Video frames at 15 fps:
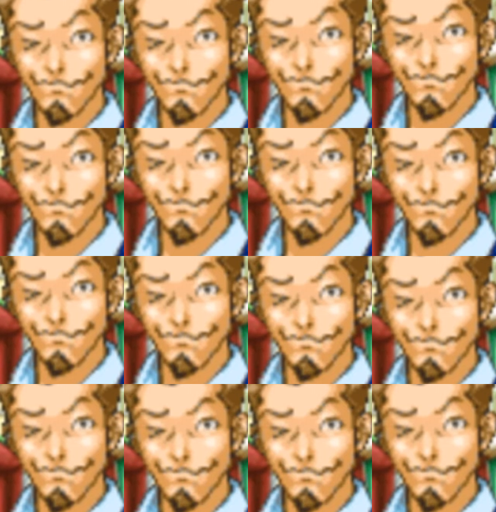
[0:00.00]

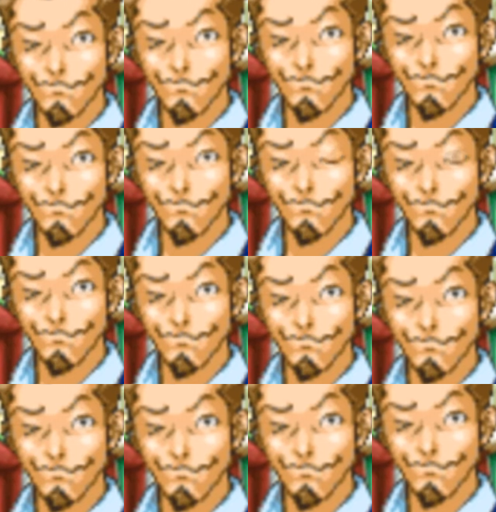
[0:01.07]

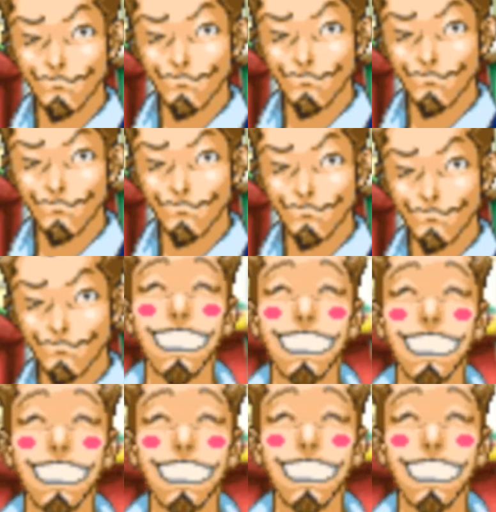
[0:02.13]
Nobody speaks.